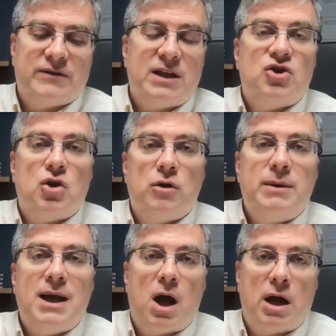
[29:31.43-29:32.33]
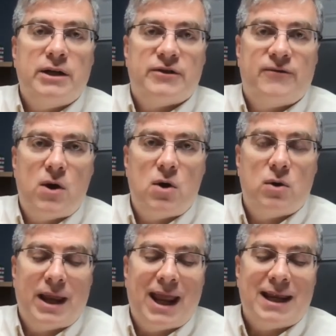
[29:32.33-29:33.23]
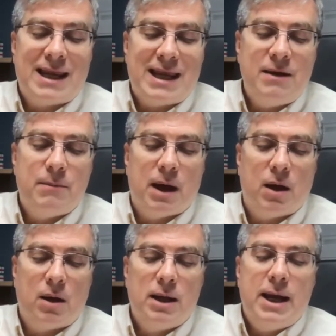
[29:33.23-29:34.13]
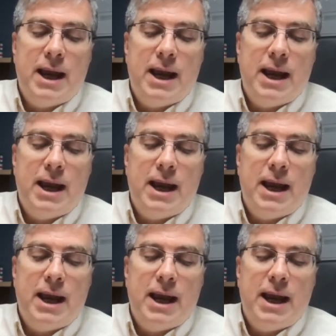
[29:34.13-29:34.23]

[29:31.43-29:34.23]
And he showed me on his phone an email,